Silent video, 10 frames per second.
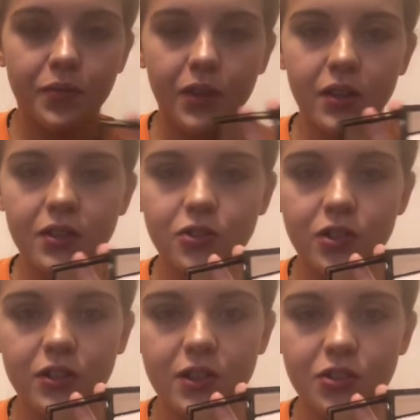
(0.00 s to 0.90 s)
This
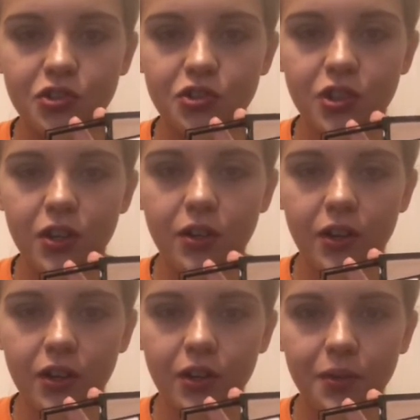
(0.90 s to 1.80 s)
transition shade right
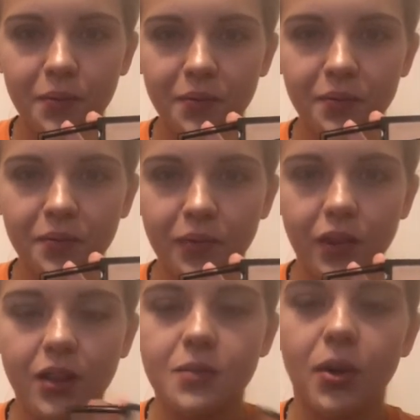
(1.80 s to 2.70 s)
here,
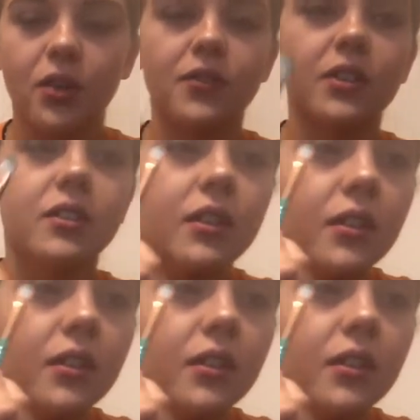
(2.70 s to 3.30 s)
that's perfect.